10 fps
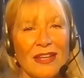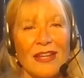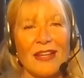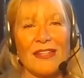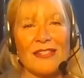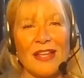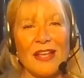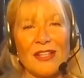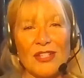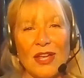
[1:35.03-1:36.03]
is
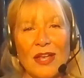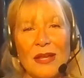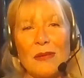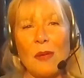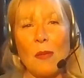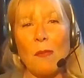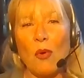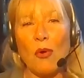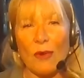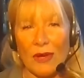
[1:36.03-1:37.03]
Ajayan
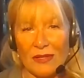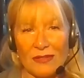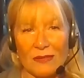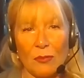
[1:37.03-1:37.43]
Borys,